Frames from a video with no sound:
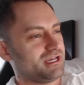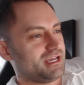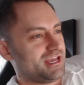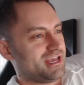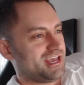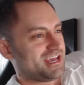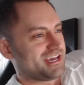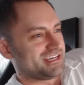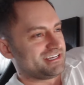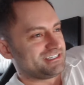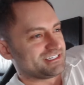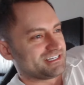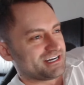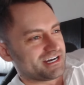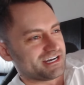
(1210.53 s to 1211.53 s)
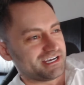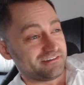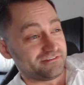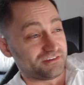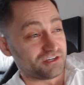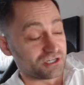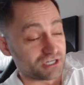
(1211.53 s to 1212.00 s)
And uh,
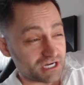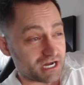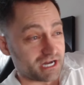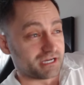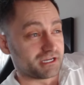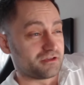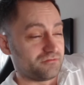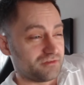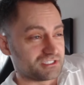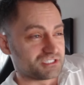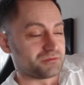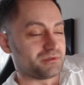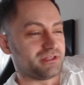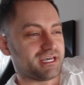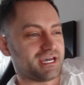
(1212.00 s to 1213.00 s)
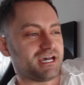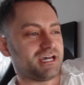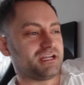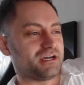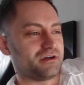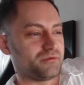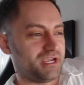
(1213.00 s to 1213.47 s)
if you're not convinced by that,
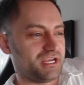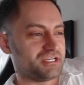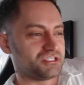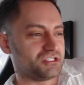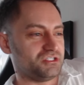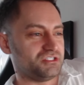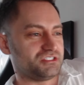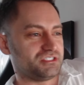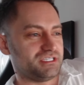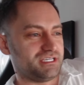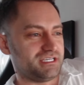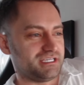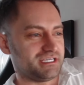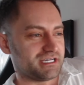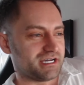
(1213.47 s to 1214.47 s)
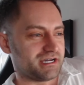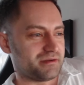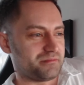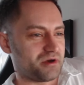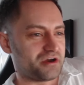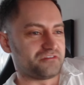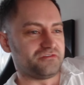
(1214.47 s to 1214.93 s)
uh, wait until you see uh,
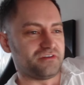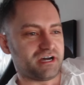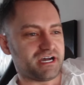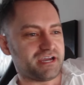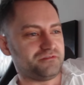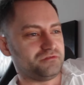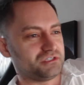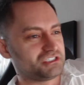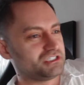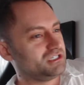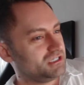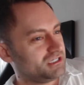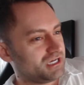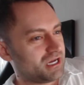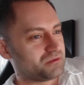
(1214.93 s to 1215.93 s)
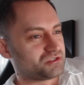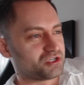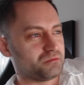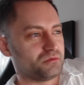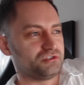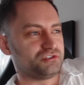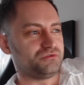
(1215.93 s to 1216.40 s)
part five, which I'm sure
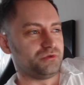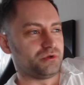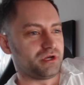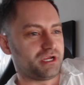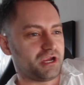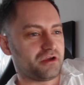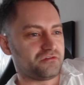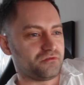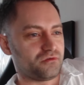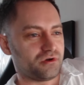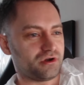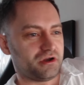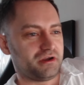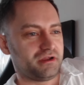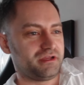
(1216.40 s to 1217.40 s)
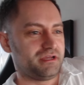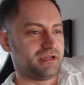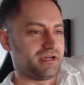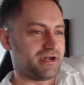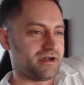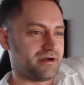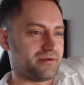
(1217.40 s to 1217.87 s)
most of you are here for,
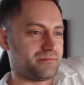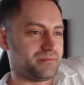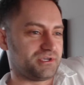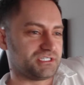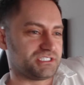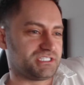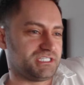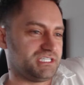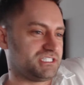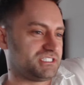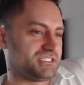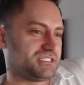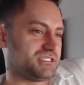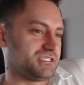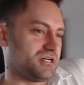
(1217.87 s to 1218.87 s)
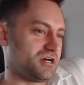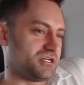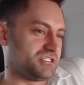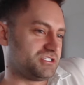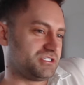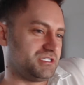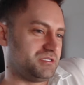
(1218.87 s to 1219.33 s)
um, because this
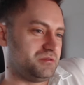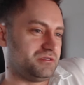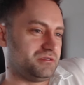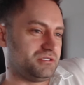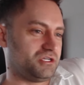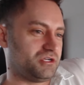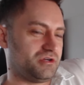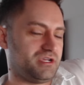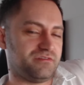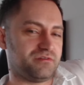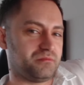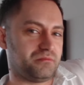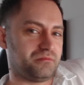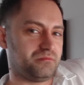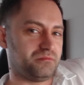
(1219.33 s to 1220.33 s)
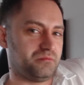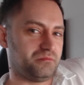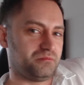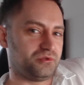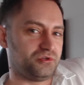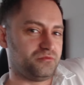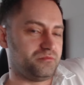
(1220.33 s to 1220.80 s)
honestly, you know, even
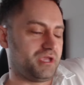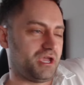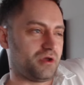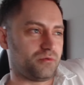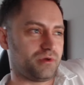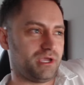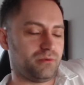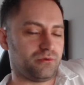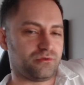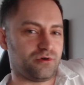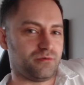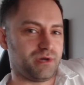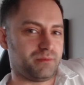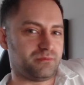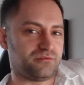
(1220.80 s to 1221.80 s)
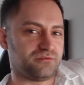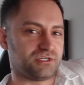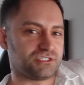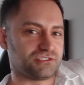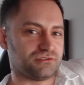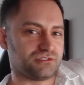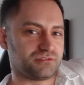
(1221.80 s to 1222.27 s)
blew me away with all my
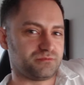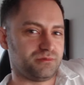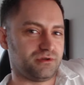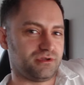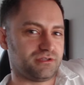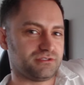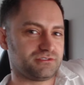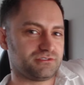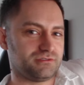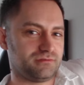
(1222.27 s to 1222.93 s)
professional experience.